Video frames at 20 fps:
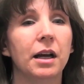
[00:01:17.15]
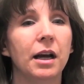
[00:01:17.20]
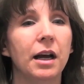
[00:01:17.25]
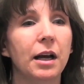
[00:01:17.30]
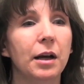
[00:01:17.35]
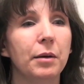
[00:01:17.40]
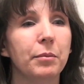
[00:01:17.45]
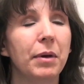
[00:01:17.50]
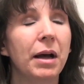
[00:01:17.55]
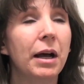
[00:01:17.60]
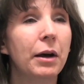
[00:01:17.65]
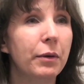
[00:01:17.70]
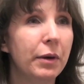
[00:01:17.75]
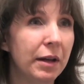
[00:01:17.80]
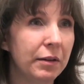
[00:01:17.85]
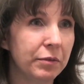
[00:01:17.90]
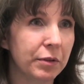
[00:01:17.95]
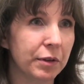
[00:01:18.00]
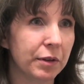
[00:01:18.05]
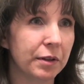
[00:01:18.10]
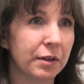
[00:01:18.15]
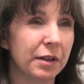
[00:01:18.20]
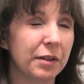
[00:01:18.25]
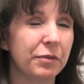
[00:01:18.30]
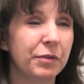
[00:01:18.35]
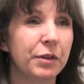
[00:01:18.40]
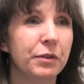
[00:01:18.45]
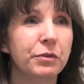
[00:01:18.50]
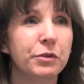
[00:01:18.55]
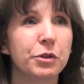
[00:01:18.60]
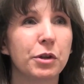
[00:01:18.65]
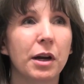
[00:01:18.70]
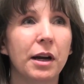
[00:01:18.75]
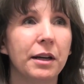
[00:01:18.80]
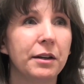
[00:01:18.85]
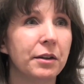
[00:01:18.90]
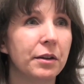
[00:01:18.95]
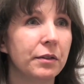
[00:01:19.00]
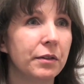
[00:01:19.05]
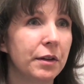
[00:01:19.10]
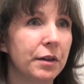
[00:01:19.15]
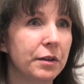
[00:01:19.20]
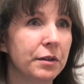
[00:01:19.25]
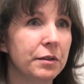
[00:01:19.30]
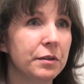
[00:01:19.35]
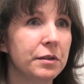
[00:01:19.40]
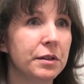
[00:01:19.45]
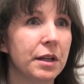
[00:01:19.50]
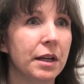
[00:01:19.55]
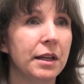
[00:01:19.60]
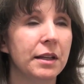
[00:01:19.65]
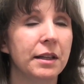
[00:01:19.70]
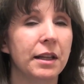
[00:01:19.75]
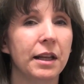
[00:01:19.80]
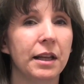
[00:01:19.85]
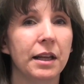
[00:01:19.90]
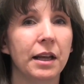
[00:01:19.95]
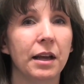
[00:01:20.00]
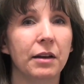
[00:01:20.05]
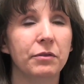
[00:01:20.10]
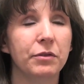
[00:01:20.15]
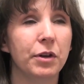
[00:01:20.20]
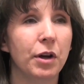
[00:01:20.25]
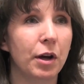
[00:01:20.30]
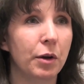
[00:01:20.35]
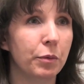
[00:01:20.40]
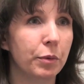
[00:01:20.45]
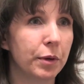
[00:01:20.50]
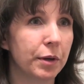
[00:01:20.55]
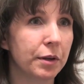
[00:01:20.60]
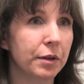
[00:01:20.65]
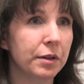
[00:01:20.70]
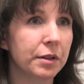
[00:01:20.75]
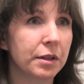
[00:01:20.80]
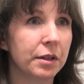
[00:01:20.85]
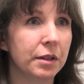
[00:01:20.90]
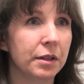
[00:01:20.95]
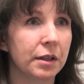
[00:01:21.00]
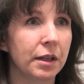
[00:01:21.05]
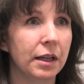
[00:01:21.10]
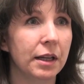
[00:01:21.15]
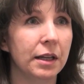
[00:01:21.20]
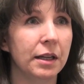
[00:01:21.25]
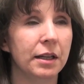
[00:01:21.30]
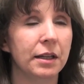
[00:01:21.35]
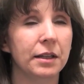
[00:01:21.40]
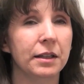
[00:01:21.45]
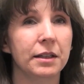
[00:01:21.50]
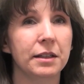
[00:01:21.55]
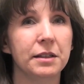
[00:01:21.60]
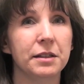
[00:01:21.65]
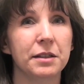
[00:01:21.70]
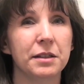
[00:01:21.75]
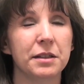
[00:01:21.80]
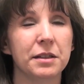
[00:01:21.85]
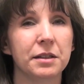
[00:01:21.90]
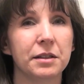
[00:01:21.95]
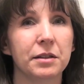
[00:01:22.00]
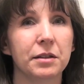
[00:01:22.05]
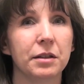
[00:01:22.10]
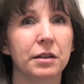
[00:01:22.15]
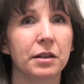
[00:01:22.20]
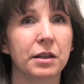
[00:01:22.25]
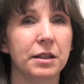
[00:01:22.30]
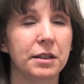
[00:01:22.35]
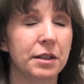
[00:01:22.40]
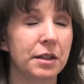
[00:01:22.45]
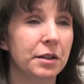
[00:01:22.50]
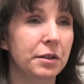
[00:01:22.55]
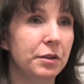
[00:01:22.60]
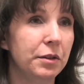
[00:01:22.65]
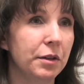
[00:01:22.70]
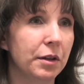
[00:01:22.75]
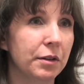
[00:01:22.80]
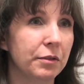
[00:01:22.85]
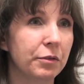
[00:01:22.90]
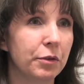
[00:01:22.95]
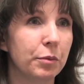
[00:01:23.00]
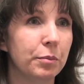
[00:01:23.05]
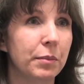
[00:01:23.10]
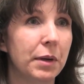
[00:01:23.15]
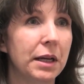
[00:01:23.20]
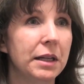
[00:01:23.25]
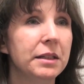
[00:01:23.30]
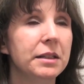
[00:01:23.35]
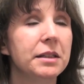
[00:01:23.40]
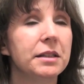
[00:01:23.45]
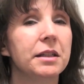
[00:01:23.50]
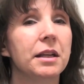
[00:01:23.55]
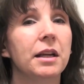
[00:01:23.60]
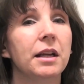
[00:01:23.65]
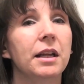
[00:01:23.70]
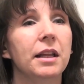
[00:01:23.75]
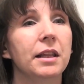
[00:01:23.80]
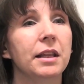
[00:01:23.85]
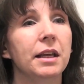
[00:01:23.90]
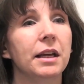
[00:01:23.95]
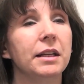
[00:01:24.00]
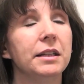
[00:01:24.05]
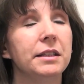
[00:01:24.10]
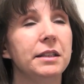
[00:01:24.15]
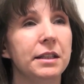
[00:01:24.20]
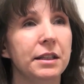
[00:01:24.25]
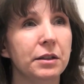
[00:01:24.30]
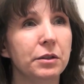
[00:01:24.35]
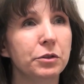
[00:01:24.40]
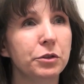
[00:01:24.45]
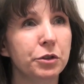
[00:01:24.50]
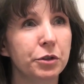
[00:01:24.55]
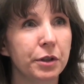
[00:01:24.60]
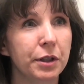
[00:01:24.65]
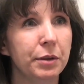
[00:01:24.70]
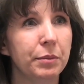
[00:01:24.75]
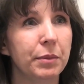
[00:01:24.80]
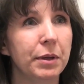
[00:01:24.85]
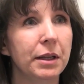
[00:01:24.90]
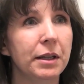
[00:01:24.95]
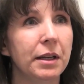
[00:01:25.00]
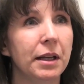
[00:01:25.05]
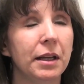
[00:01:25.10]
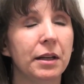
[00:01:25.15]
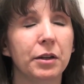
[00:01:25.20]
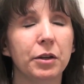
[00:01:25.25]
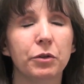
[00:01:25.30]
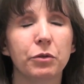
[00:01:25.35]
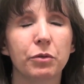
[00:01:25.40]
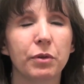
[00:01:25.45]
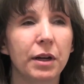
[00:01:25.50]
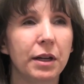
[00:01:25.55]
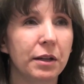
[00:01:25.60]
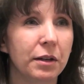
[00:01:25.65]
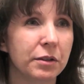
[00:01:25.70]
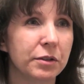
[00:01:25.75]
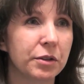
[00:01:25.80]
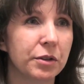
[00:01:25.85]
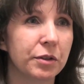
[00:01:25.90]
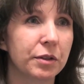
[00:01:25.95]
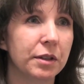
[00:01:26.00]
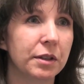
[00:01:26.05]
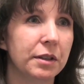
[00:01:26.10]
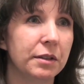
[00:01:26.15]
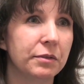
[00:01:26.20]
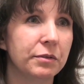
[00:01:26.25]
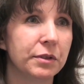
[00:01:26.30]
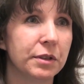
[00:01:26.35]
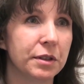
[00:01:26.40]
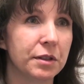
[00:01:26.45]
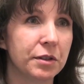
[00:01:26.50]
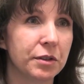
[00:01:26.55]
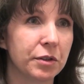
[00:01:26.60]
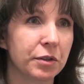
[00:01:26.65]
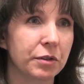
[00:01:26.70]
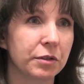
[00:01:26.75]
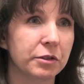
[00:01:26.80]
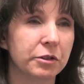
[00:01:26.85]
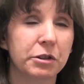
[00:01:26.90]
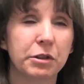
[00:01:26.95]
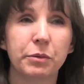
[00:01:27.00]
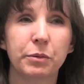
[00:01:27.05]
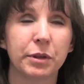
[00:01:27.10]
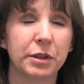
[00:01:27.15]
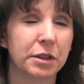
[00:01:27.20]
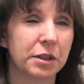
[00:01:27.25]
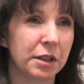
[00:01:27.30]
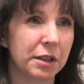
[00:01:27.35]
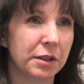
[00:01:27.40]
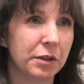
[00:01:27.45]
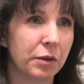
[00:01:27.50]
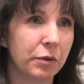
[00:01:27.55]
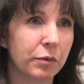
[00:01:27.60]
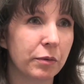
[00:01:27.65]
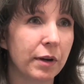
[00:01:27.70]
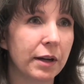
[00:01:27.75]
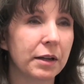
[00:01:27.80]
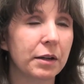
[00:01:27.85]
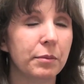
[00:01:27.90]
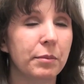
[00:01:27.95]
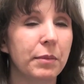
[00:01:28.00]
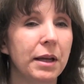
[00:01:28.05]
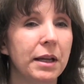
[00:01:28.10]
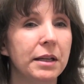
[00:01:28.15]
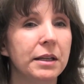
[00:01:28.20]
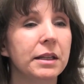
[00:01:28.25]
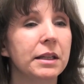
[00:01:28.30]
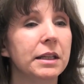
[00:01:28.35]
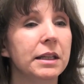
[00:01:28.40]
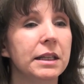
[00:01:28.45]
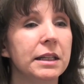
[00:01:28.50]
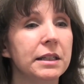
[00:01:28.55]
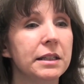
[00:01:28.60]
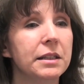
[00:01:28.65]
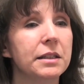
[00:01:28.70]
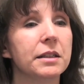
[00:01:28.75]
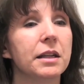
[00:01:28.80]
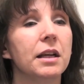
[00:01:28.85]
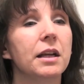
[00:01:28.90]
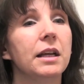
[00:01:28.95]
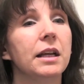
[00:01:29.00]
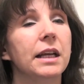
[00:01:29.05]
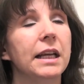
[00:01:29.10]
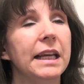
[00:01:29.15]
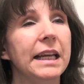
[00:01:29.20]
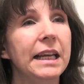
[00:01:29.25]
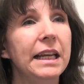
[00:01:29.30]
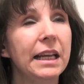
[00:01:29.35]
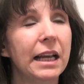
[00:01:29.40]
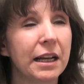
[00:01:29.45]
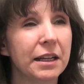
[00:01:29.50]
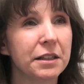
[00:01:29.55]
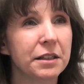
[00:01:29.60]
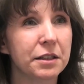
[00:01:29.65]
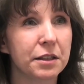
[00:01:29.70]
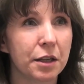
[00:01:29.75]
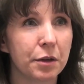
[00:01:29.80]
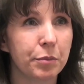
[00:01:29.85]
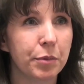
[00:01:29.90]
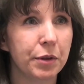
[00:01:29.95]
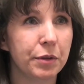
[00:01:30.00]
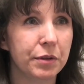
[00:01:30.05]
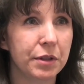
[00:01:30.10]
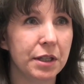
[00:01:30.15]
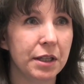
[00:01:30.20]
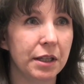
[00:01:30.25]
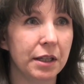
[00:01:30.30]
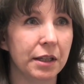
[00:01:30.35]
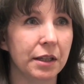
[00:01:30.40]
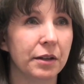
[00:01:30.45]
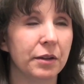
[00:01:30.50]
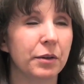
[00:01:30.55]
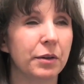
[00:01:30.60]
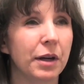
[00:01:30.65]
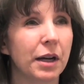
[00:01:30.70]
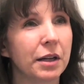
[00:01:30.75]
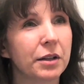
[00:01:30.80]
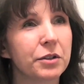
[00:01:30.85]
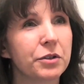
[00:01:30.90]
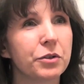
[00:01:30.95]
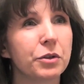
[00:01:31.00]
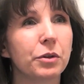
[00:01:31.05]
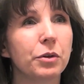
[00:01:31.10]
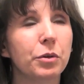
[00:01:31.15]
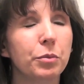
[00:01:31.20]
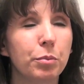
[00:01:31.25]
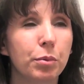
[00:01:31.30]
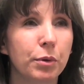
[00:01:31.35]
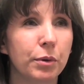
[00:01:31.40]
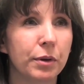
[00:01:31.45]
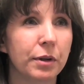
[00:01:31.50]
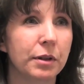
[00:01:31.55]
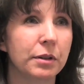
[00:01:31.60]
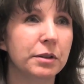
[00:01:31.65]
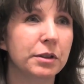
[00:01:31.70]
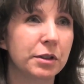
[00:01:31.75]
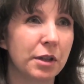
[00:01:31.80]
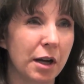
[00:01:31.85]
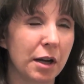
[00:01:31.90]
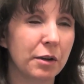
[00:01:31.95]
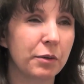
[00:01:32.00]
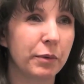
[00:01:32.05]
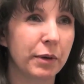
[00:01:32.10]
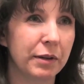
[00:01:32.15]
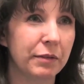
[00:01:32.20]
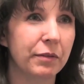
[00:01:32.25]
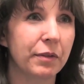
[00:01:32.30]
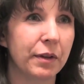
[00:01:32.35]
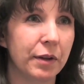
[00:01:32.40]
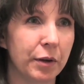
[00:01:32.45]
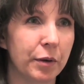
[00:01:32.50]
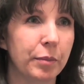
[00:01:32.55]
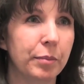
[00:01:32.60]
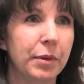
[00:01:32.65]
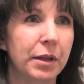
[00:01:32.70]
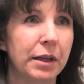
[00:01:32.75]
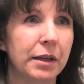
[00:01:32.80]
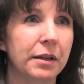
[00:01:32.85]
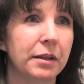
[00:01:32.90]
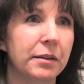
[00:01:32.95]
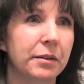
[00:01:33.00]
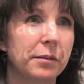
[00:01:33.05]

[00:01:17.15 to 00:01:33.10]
However, if you've tried all those and they have not worked, and this is continued on for months, the ideal treatment and a great alternative to surgery, which I don't recommend, is ESWT, or extracorporeal shockwave therapy.